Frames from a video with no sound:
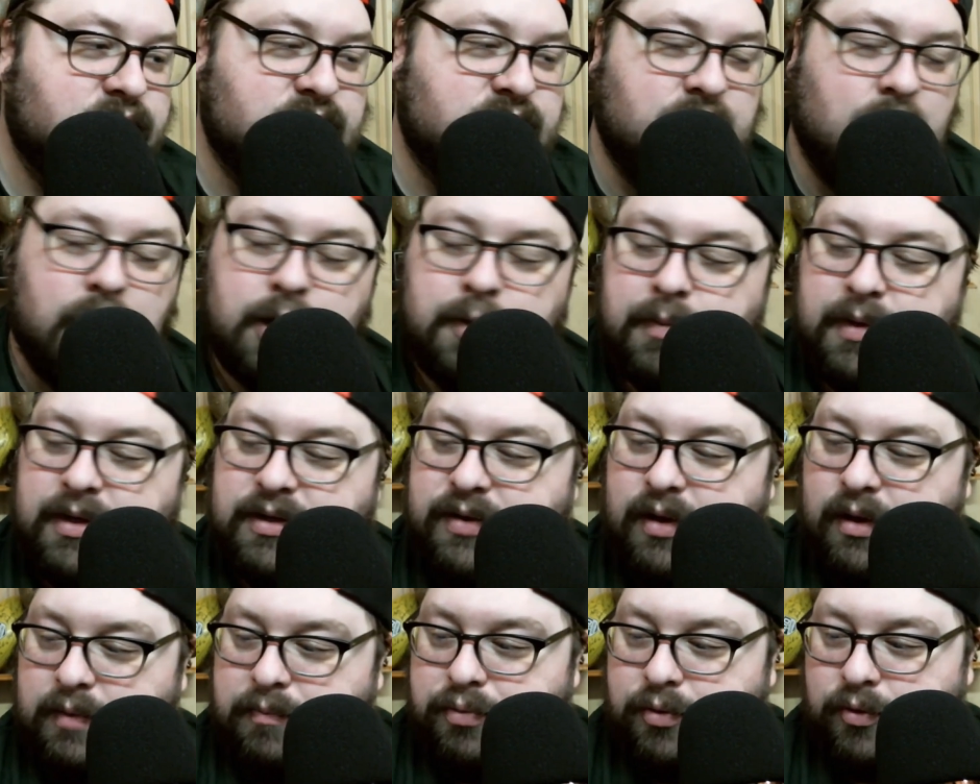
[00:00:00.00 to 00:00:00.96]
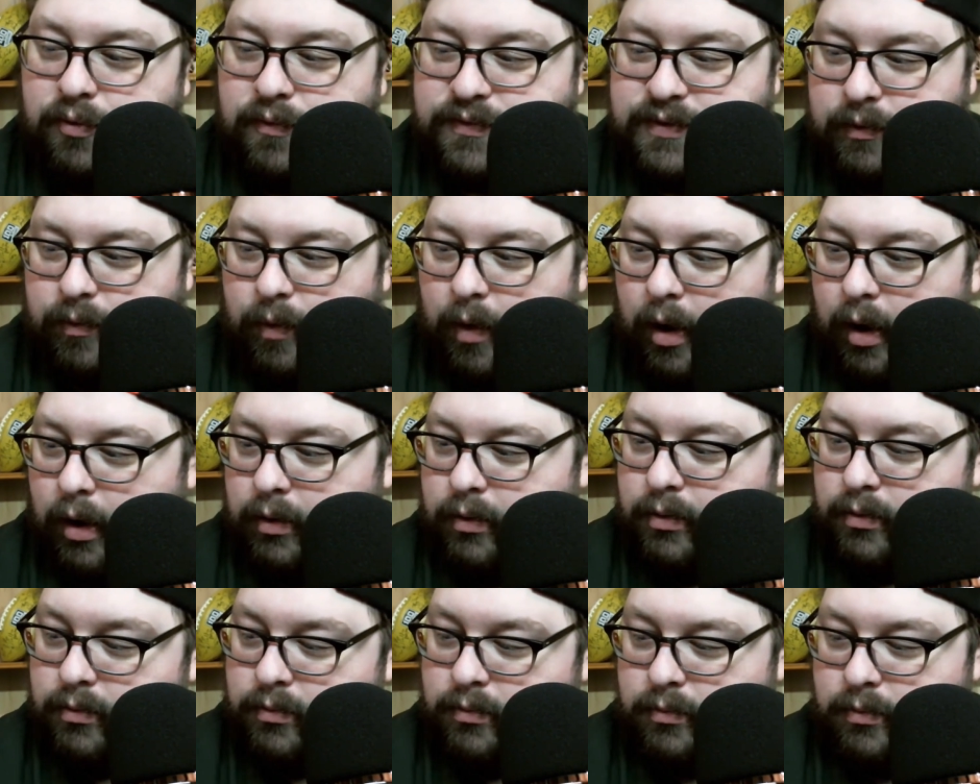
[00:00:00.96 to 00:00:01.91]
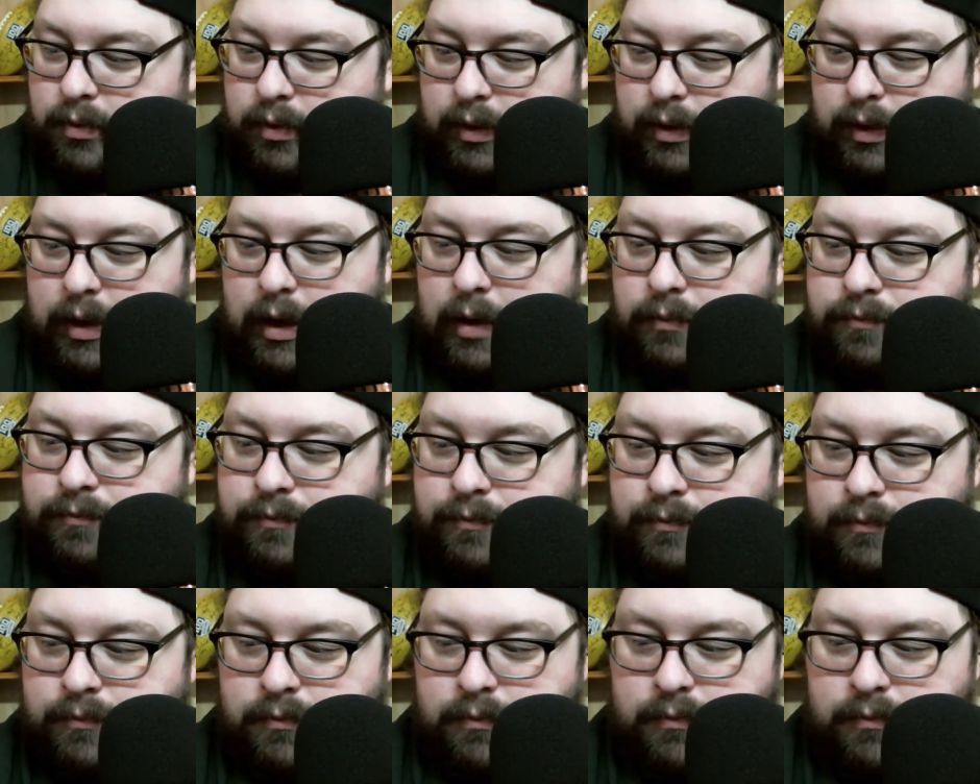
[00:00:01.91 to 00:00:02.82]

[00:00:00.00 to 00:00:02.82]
start him until he proves you wrong. You know,